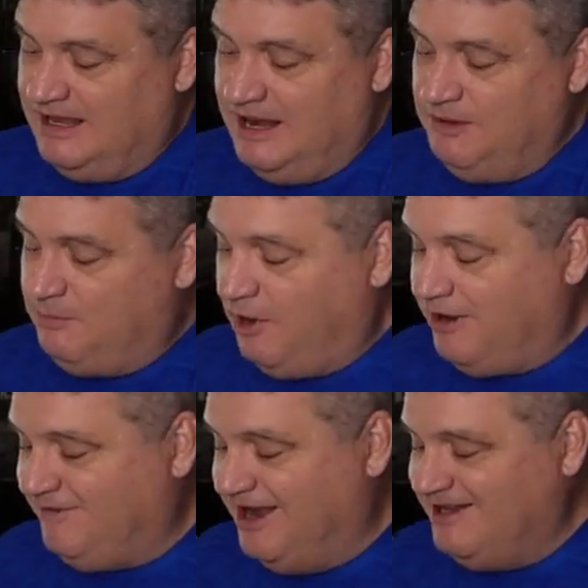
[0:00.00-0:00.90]
I think part
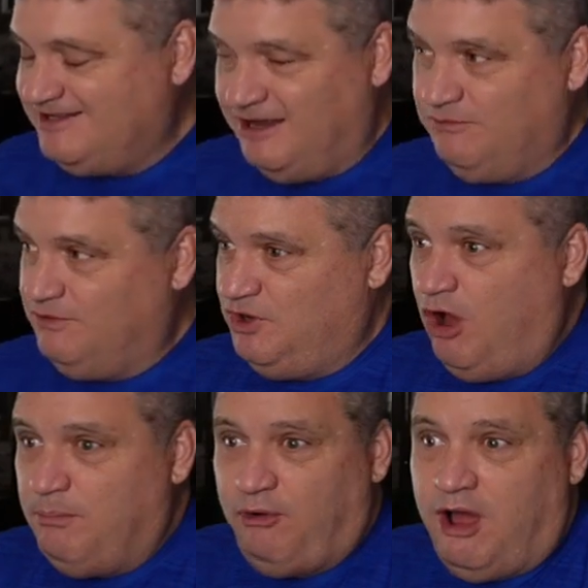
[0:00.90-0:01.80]
of it, he's like, "Well,
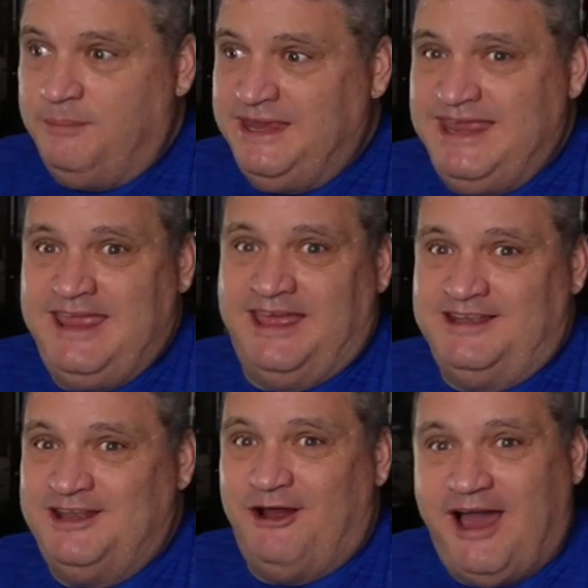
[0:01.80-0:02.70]
y'all brought me
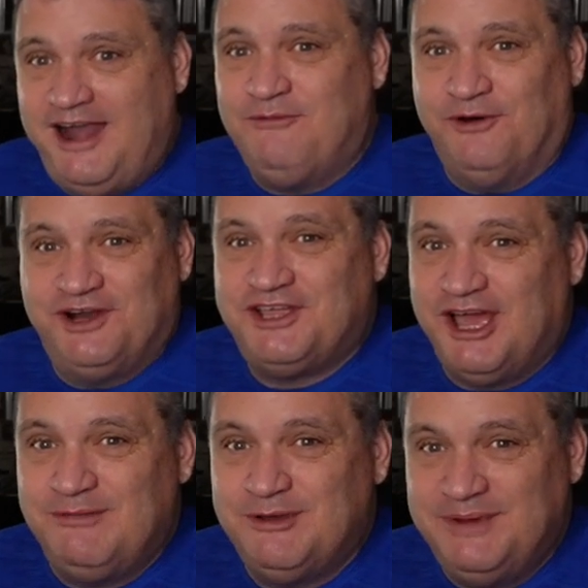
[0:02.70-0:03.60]
in. You know, I didn't want to
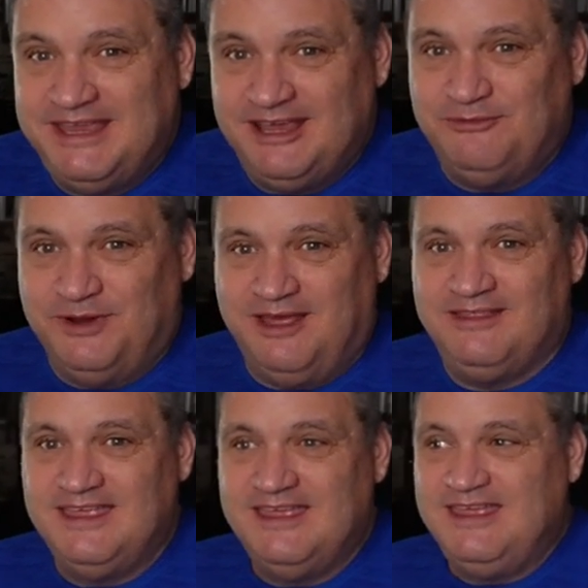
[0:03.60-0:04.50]
come to begin with."
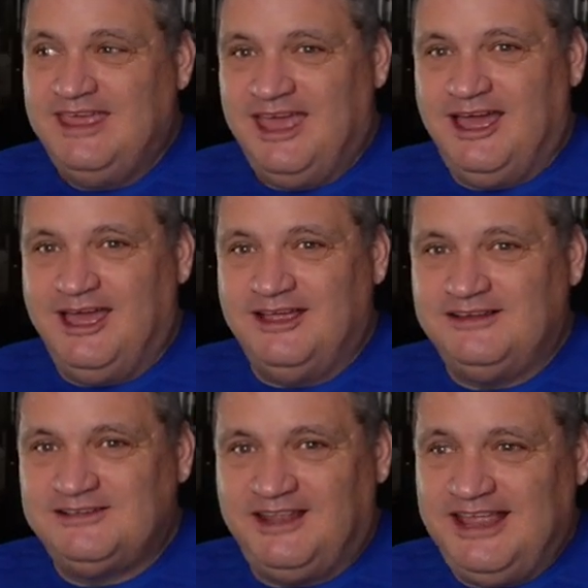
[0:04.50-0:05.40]

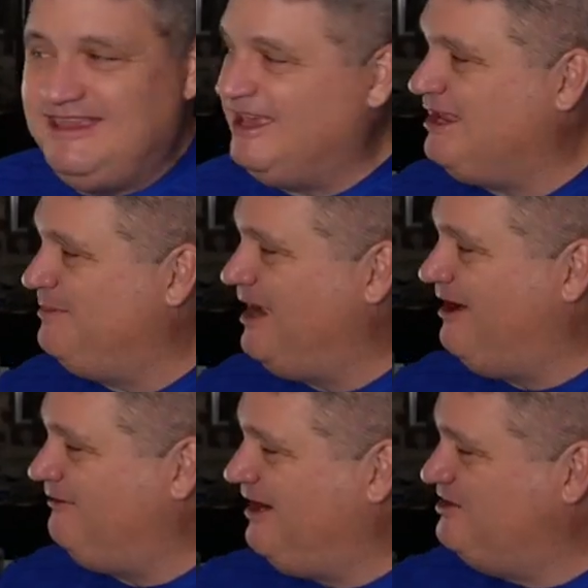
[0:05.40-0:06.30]
So they kick him
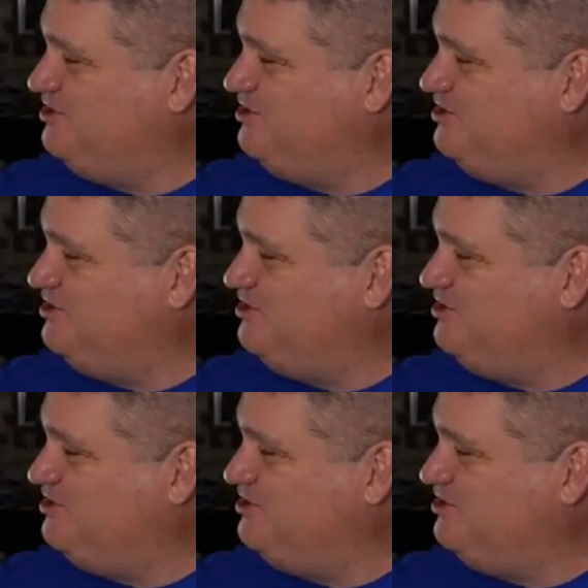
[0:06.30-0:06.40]
out, right?